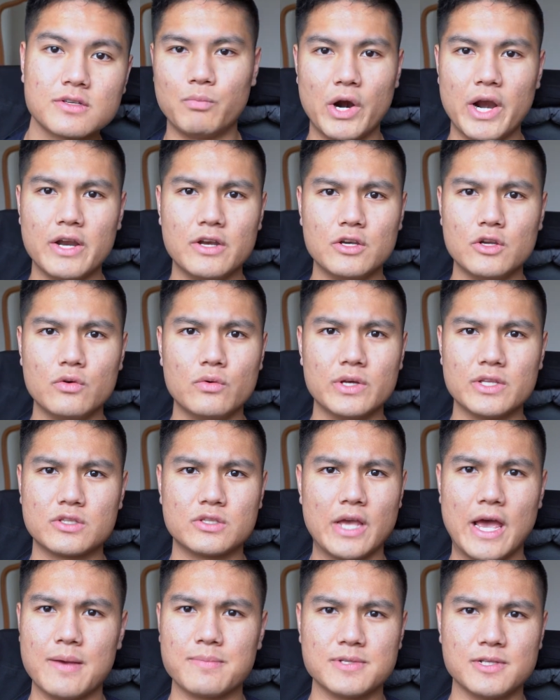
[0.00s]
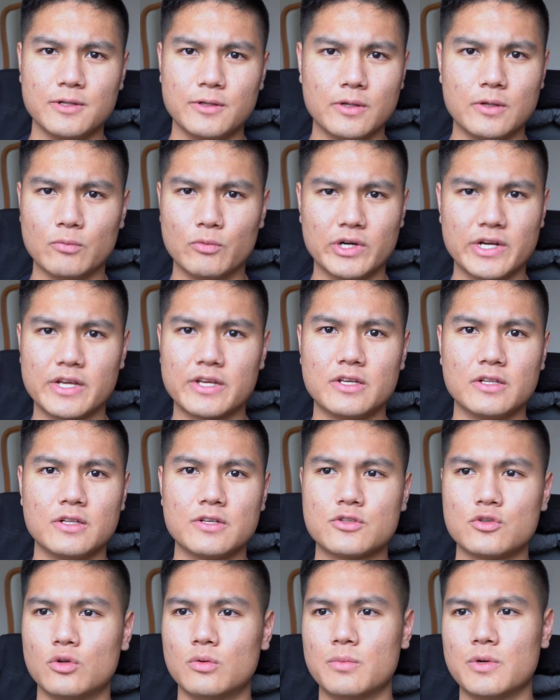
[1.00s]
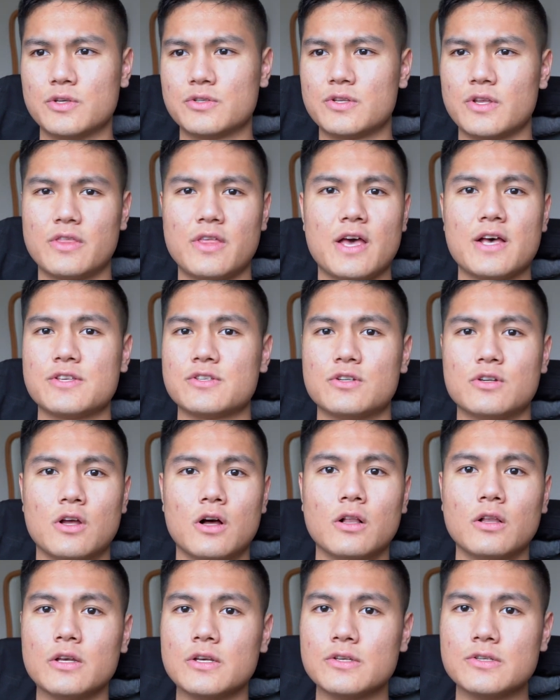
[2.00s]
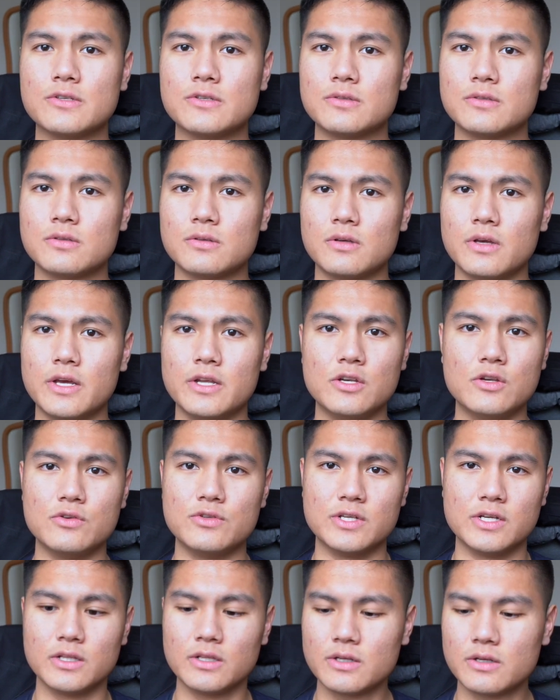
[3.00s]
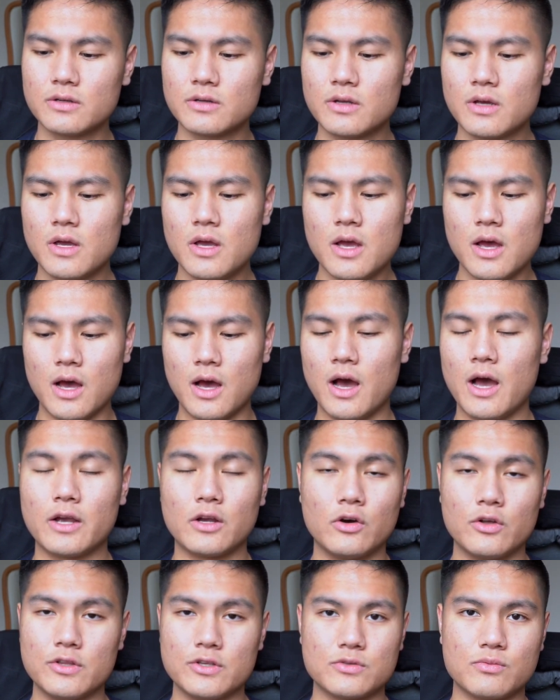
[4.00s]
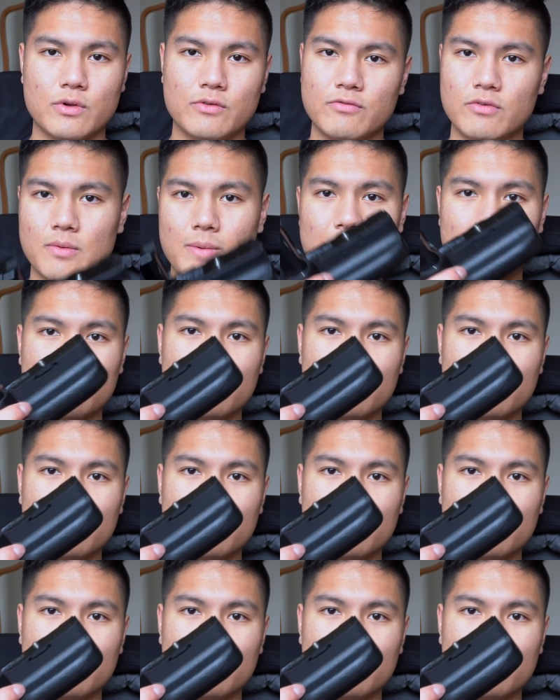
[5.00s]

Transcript: Brand new, it's absolutely ridiculous, almost $1,000 in New Zealand. I got this one for about